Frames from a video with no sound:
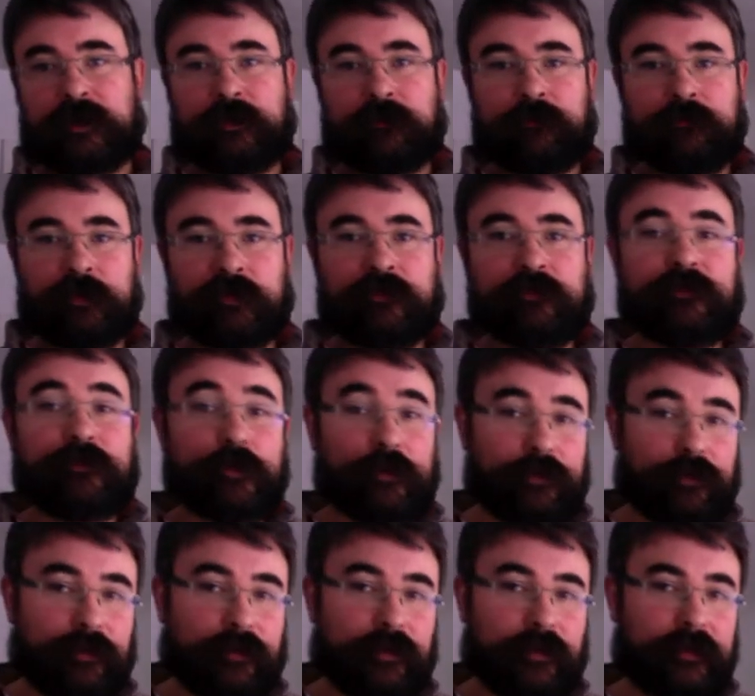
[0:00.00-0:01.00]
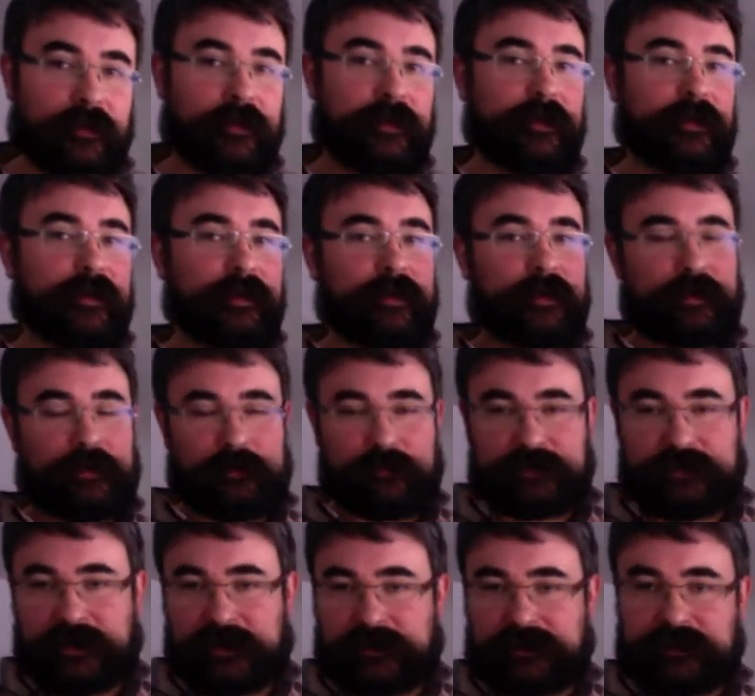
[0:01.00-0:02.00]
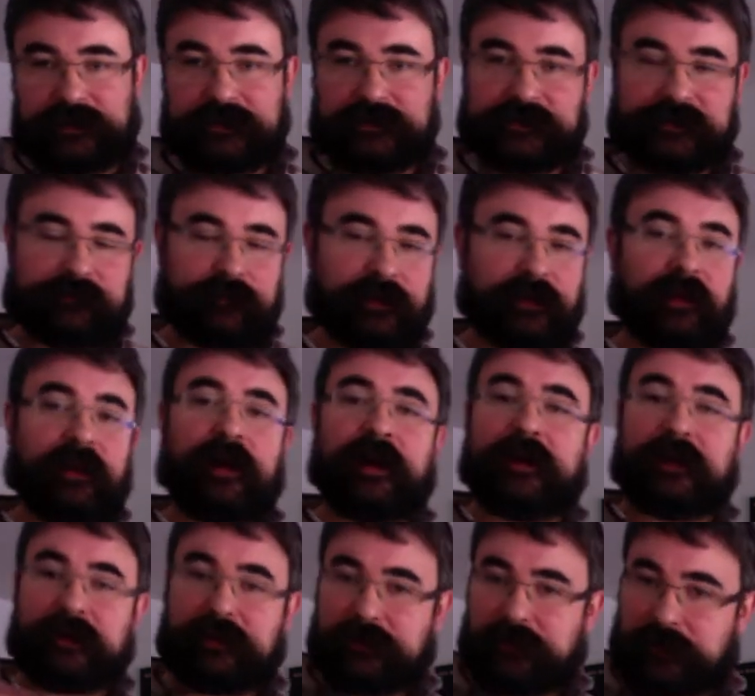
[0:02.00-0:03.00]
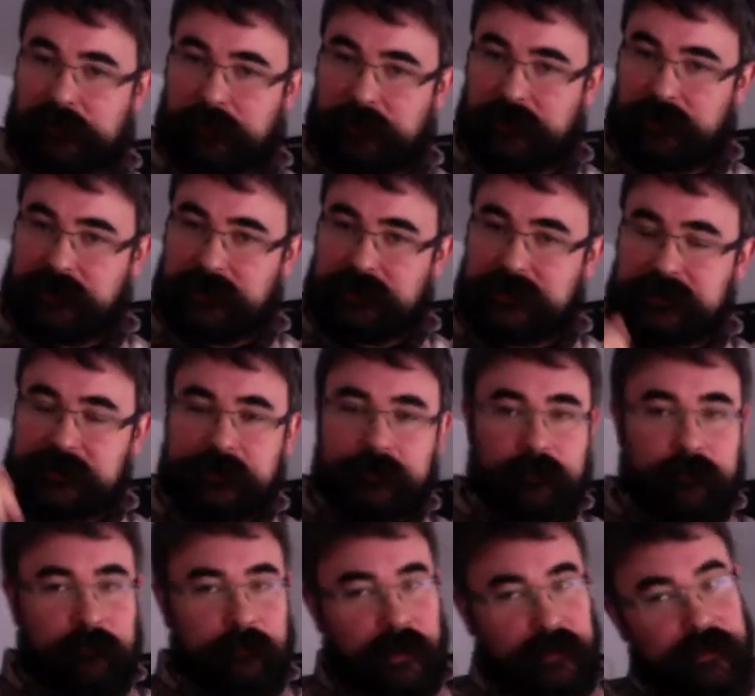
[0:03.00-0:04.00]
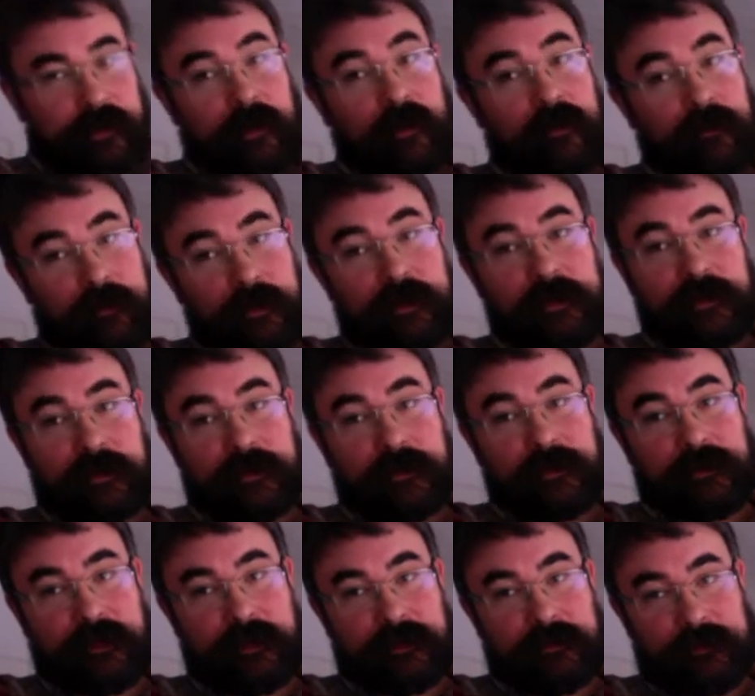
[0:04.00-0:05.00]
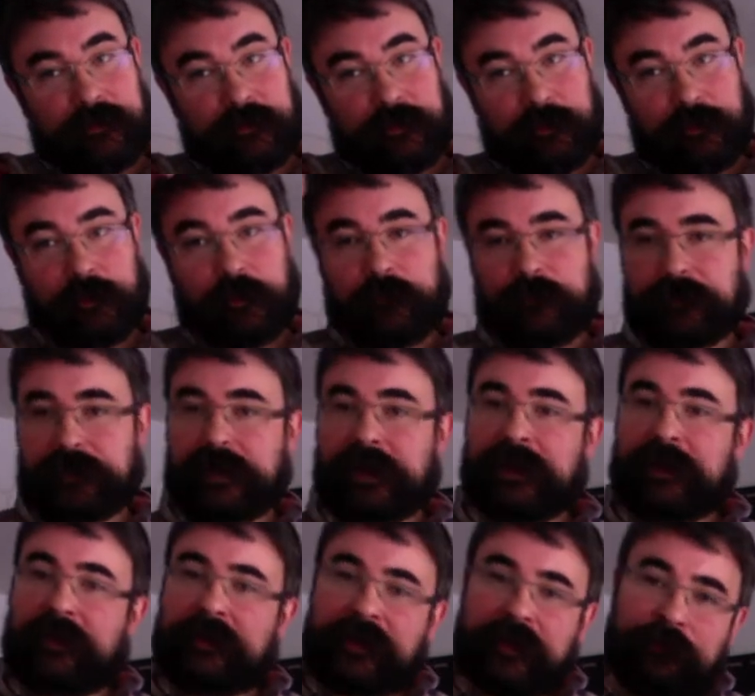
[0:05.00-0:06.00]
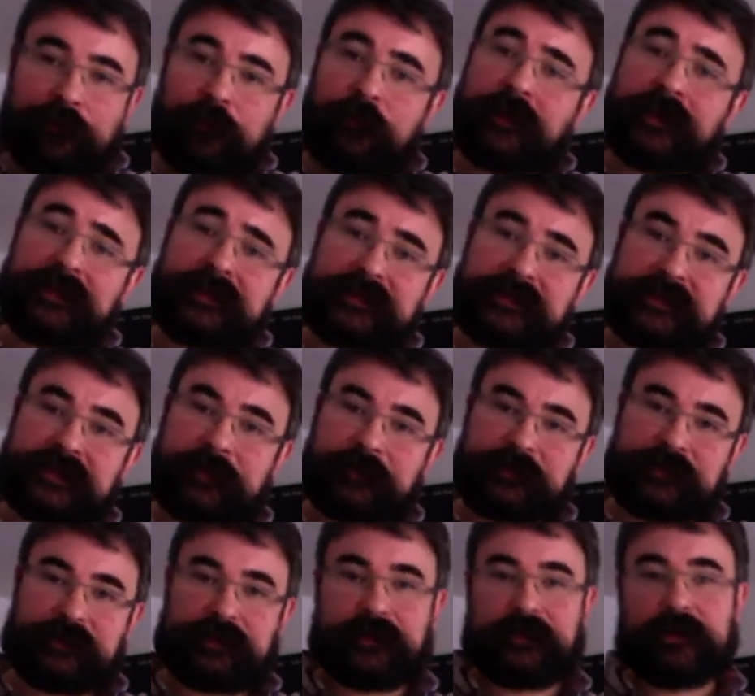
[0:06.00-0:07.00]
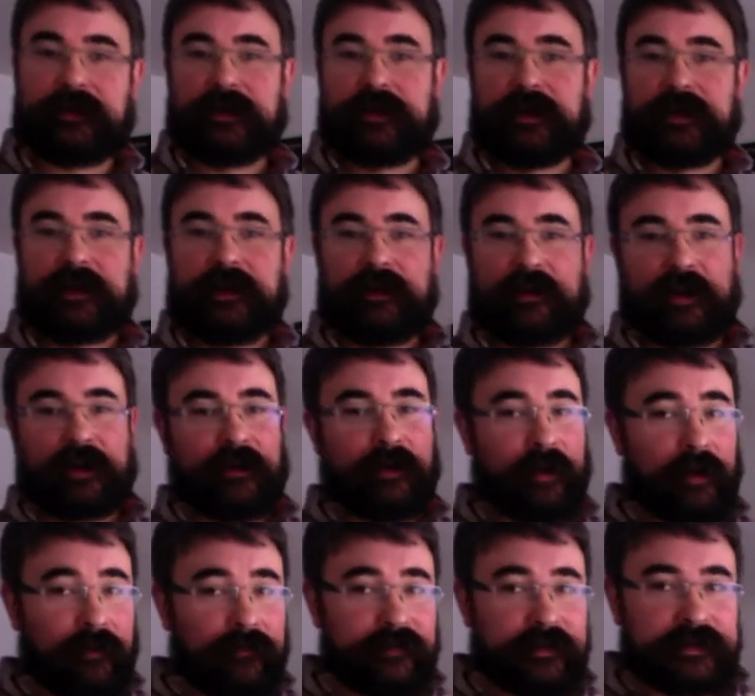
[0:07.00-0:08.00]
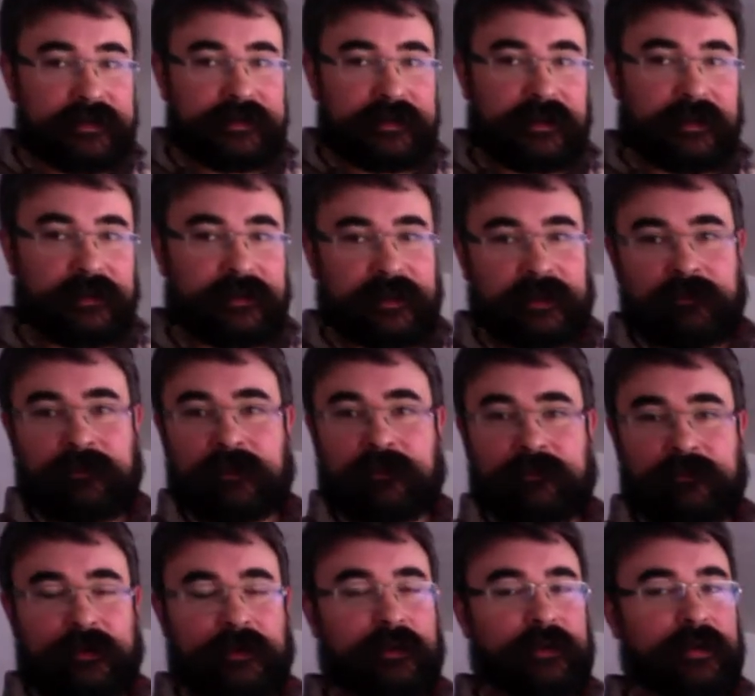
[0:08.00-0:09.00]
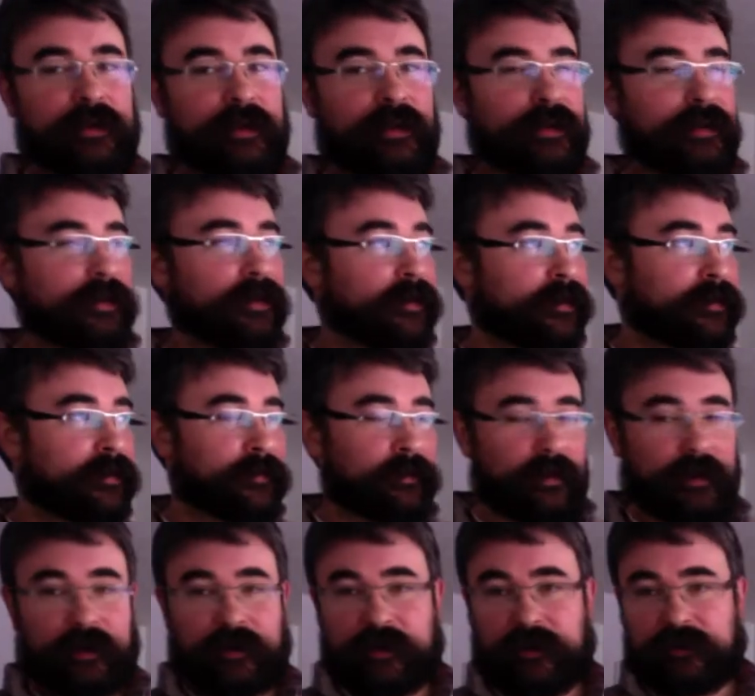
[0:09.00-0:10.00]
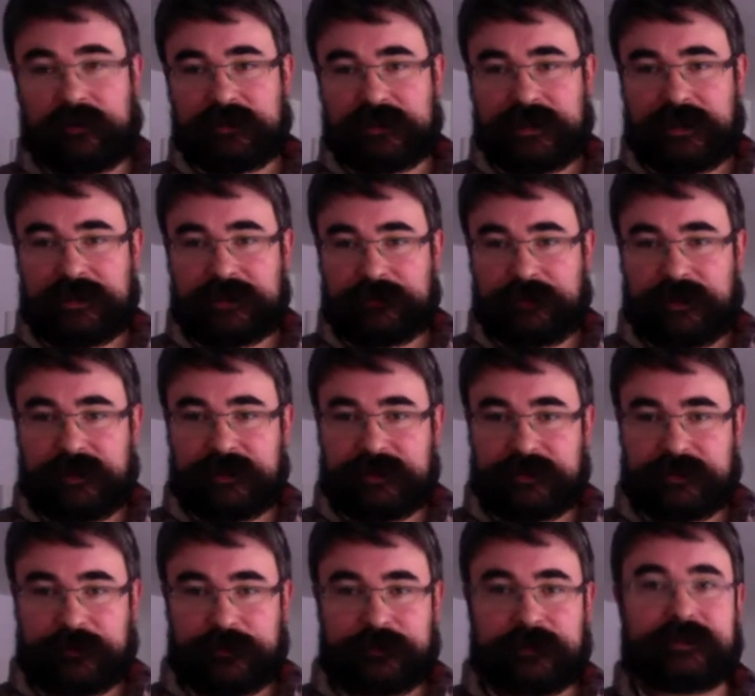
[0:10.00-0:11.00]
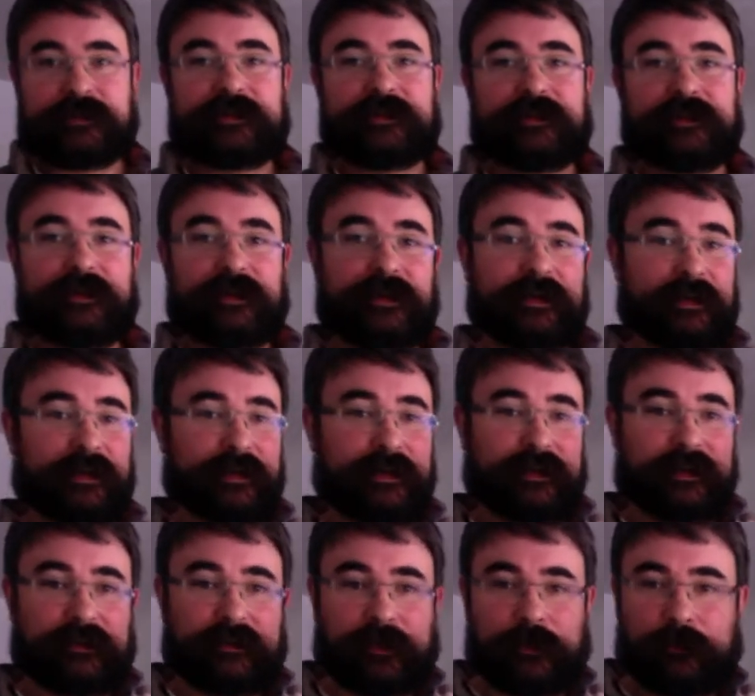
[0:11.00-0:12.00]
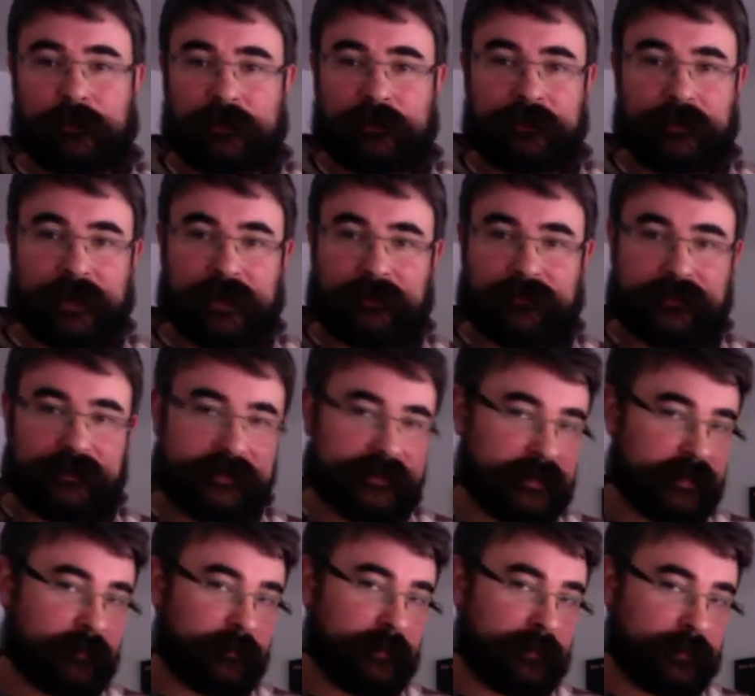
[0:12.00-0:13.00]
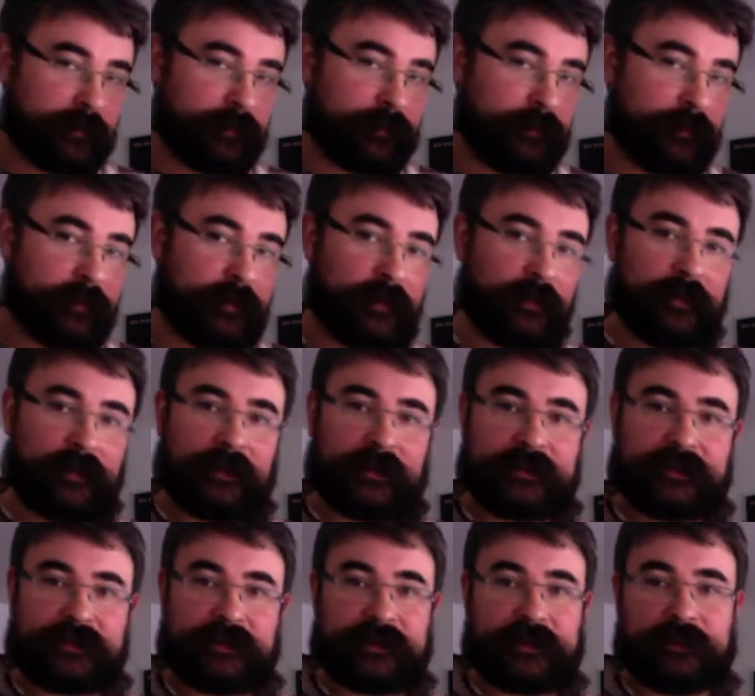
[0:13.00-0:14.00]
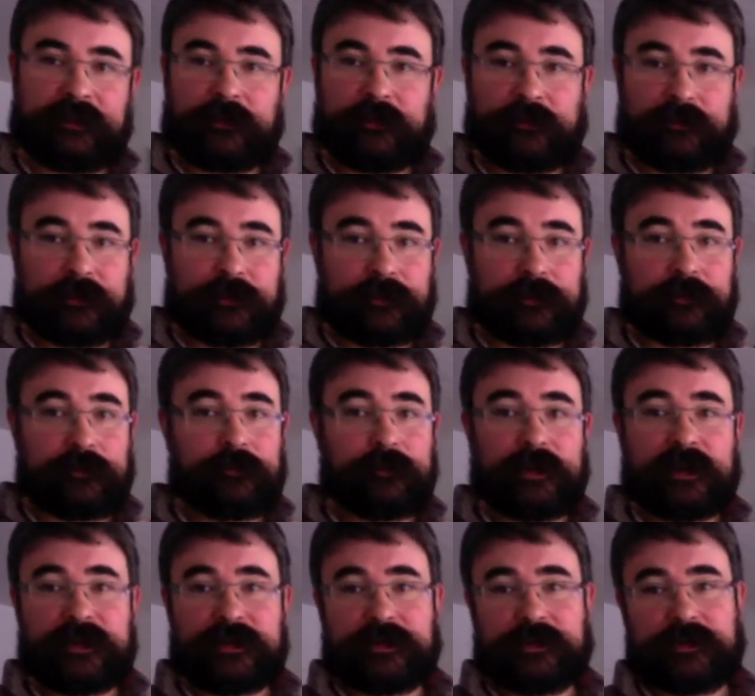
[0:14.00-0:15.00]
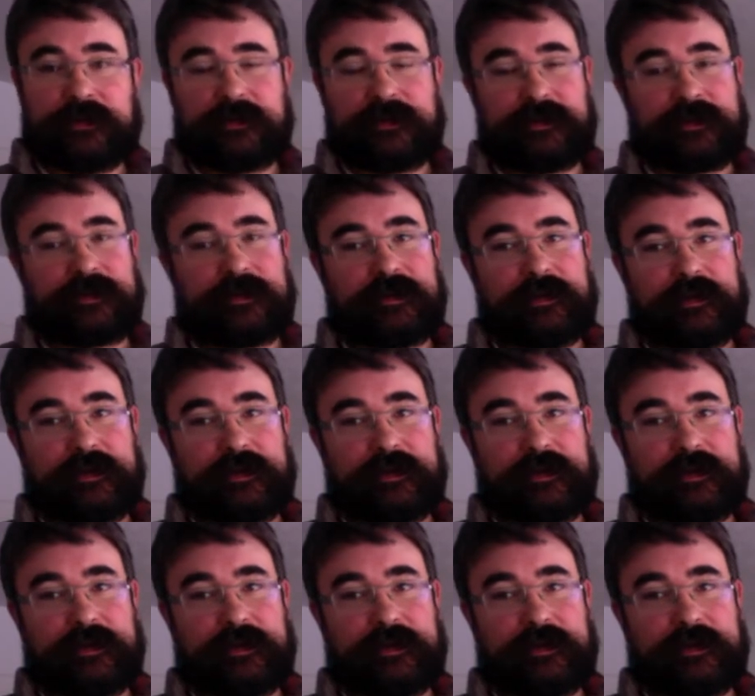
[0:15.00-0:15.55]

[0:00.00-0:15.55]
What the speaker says: before you take these melodic liberties. But they're a really good thing to do. And I'll give one exception. I often tell even very young jazz bass students that when you have the same chord extended over two measures,